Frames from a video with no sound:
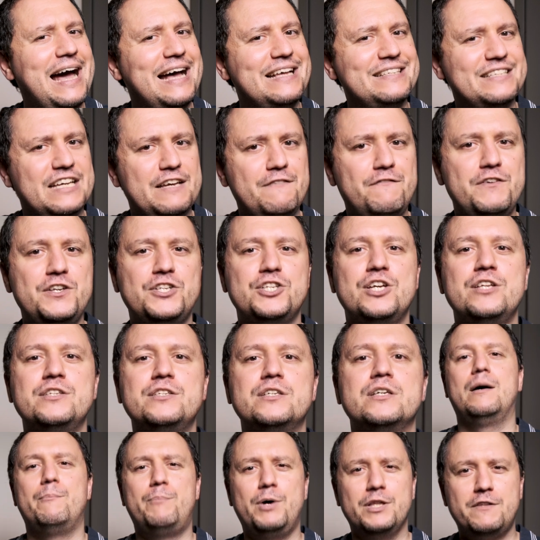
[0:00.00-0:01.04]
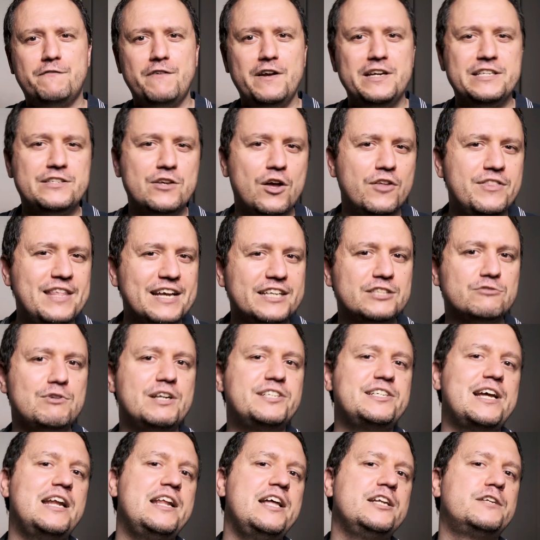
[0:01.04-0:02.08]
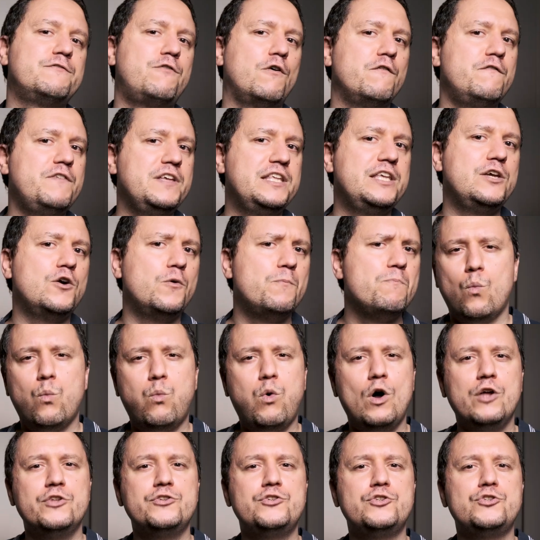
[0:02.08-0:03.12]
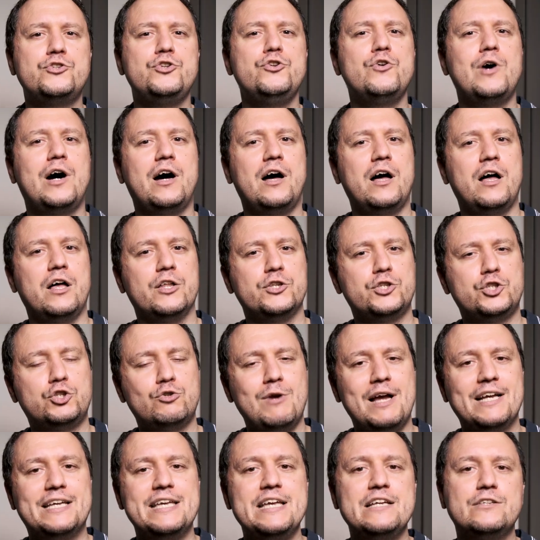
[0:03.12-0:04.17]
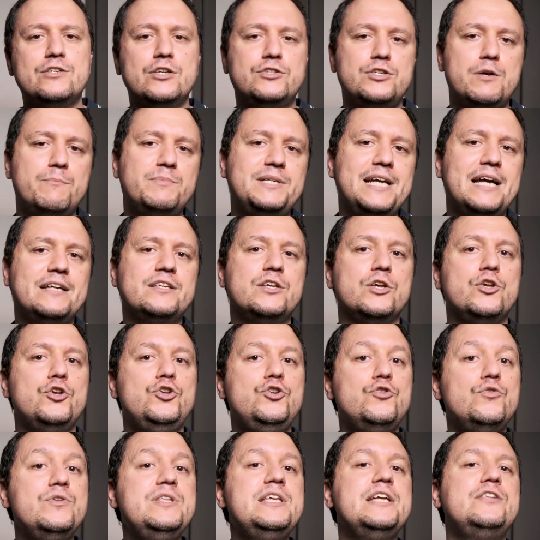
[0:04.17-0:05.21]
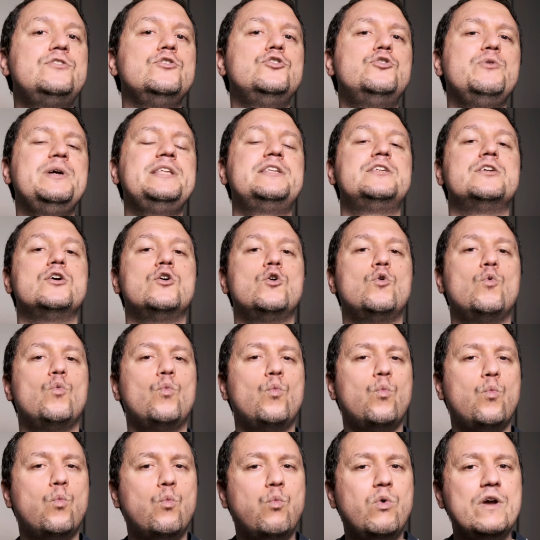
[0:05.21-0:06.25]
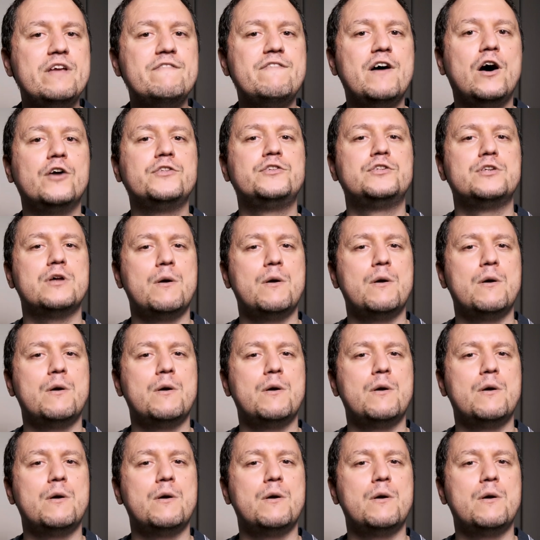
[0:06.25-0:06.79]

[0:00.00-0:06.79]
as efficient, but there is an extra challenge for video. Once you are tracking the subject, you need to do it without